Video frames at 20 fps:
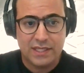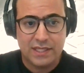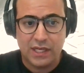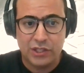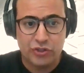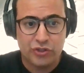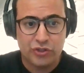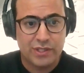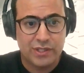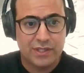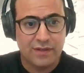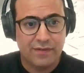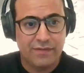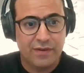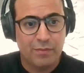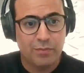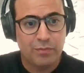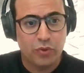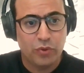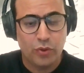Hundreds of
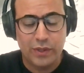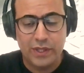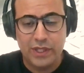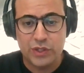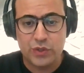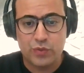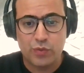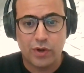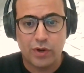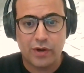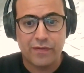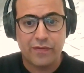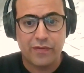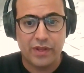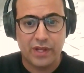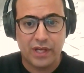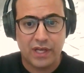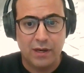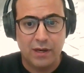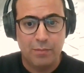employees work for
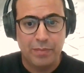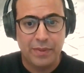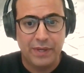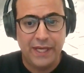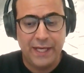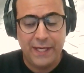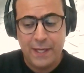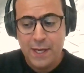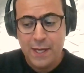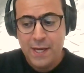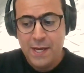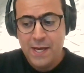the company.